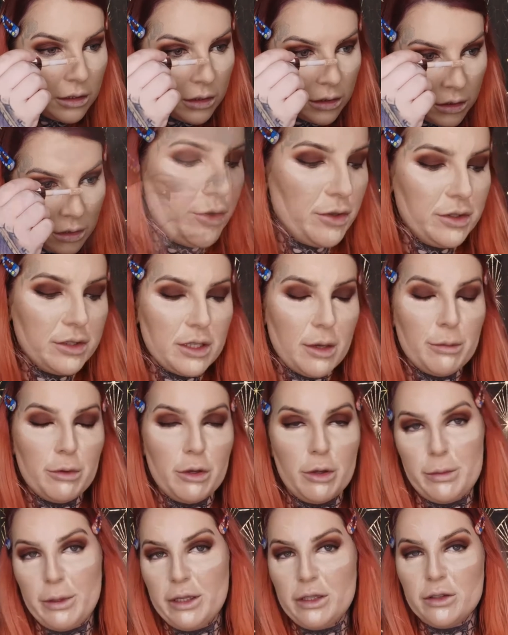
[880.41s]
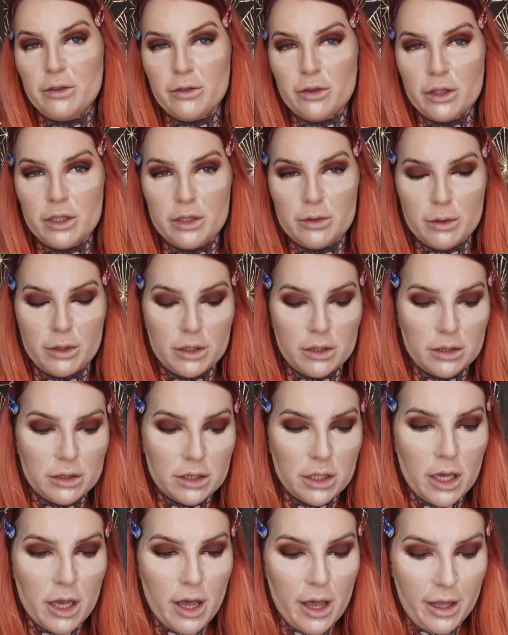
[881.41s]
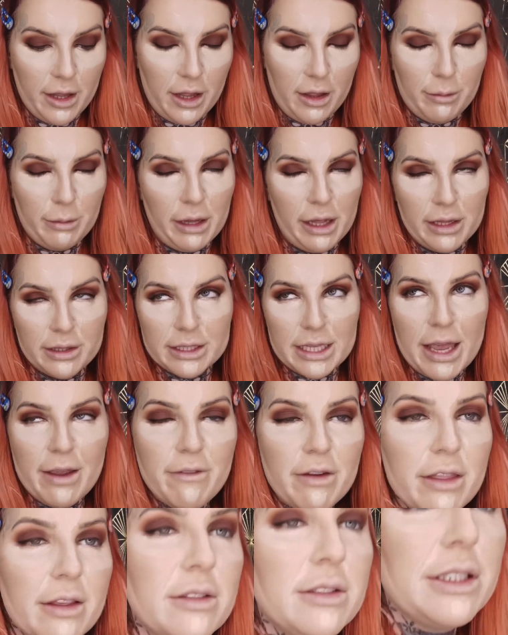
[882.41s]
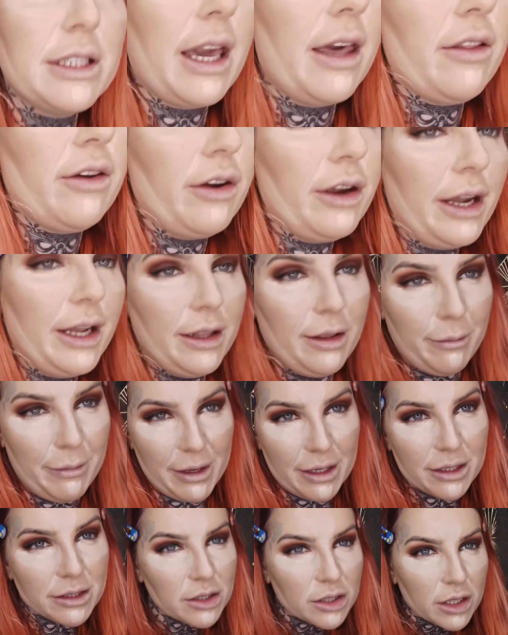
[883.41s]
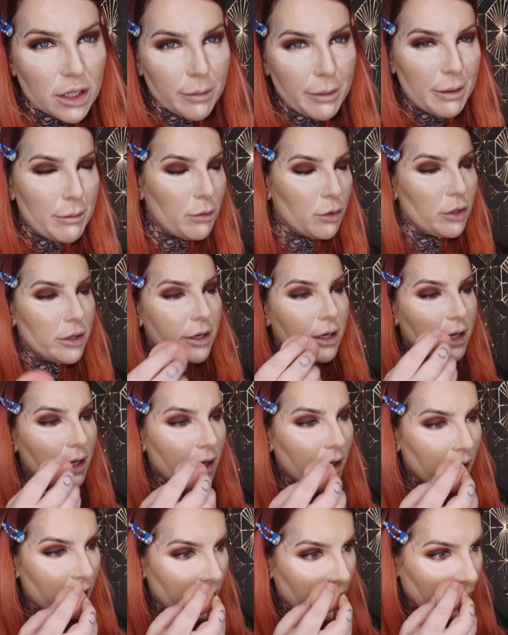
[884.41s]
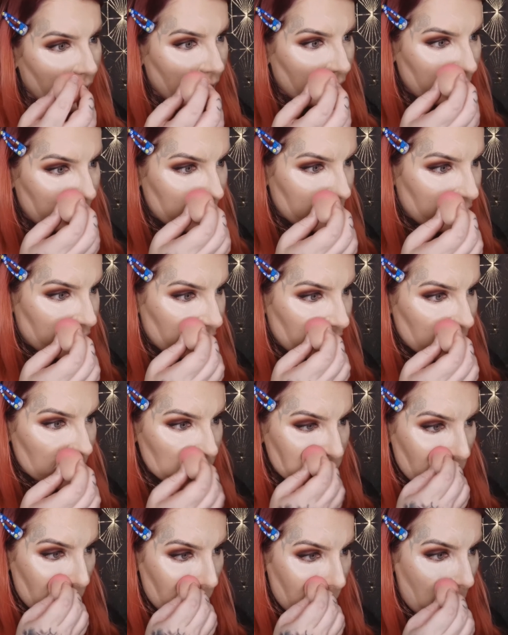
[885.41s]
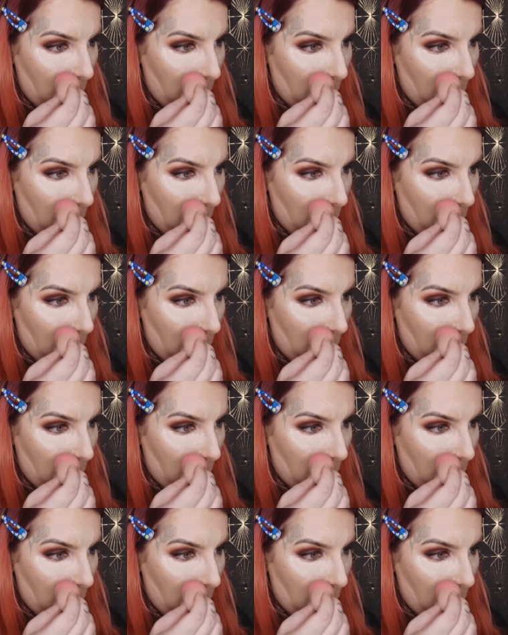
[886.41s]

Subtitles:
I use a beauty blender for these ones and it blends everything together and it makes it look a bit more clean finish.